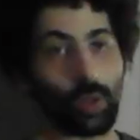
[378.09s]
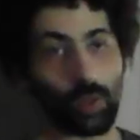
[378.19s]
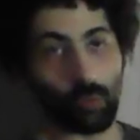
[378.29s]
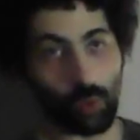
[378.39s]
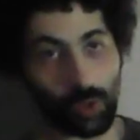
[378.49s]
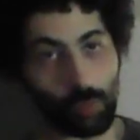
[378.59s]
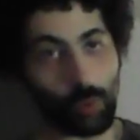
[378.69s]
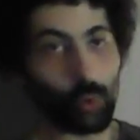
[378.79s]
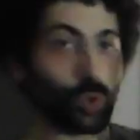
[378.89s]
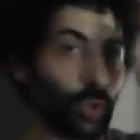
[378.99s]
in one
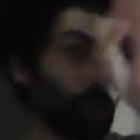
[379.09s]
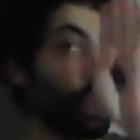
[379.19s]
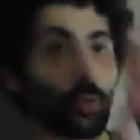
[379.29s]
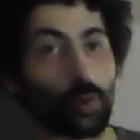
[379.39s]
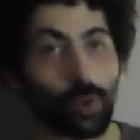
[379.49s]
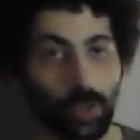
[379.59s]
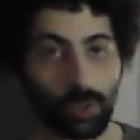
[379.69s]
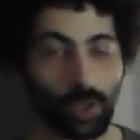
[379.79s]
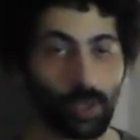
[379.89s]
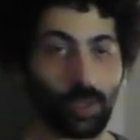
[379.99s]
emotion and on the right
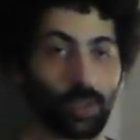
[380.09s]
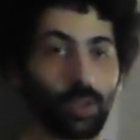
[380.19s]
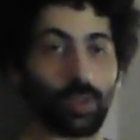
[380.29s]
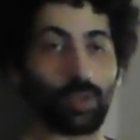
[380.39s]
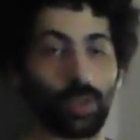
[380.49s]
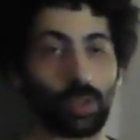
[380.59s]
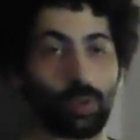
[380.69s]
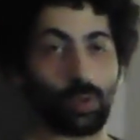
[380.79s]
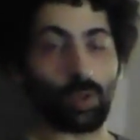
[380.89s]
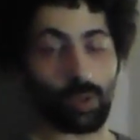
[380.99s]
eye
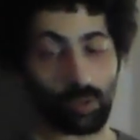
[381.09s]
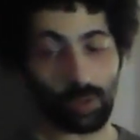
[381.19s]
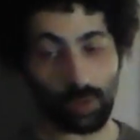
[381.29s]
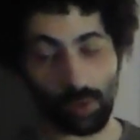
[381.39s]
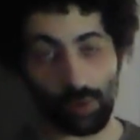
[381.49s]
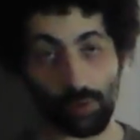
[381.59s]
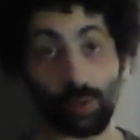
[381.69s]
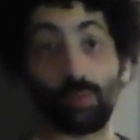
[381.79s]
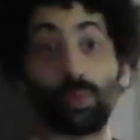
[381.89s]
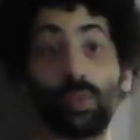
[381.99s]
in another,
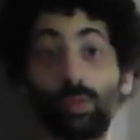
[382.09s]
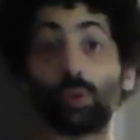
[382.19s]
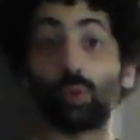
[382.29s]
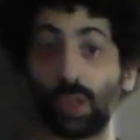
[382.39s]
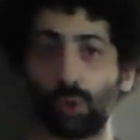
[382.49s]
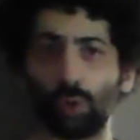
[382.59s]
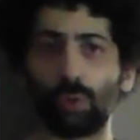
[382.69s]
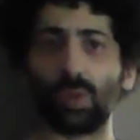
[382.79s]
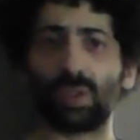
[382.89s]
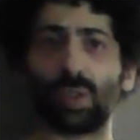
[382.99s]
even though they
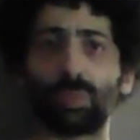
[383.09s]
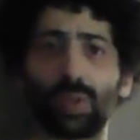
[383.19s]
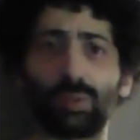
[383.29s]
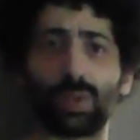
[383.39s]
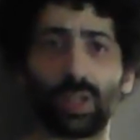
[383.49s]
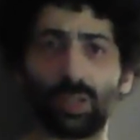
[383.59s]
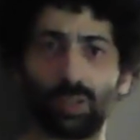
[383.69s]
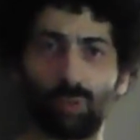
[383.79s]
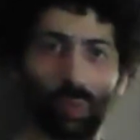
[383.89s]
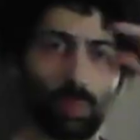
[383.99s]
could be sometimes like
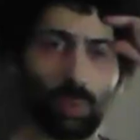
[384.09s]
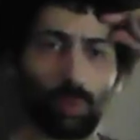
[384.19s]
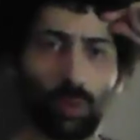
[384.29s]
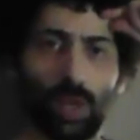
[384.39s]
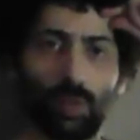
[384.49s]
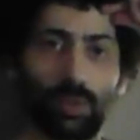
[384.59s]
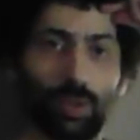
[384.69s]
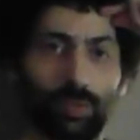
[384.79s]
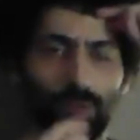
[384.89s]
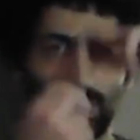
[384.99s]
this when people have a
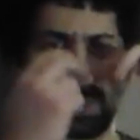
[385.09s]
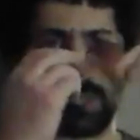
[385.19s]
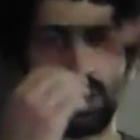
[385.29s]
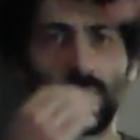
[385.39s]
different